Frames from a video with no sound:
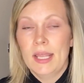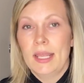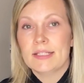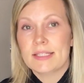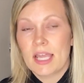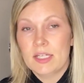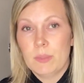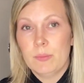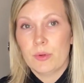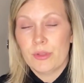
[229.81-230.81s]
and signed
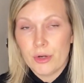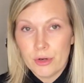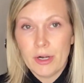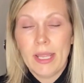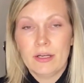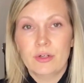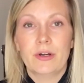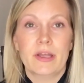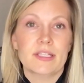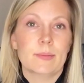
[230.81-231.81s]
by both her and her
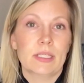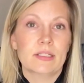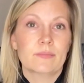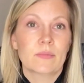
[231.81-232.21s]
husband.